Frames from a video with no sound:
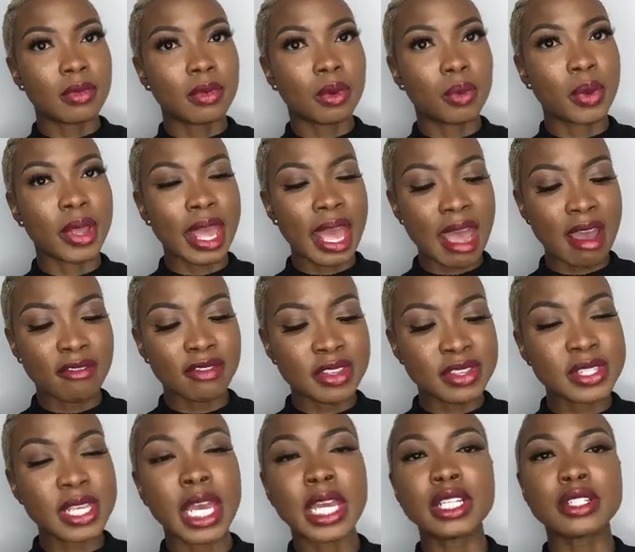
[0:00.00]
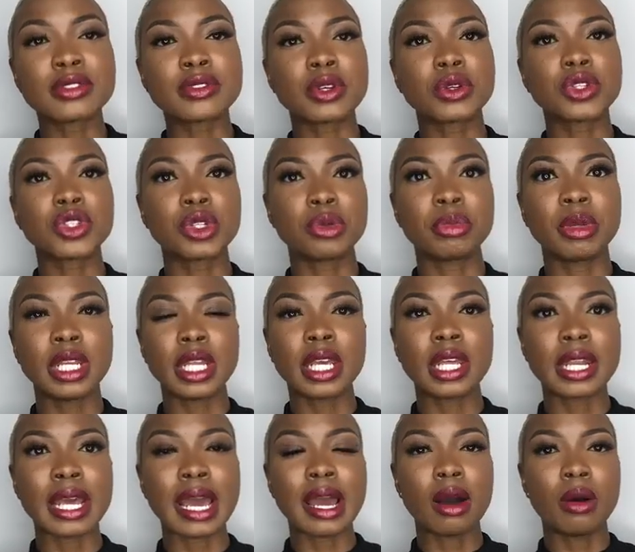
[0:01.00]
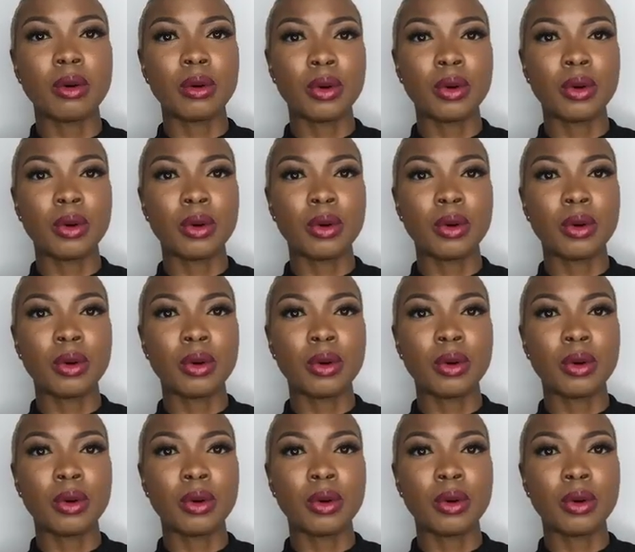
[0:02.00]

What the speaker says: We have this age of social media now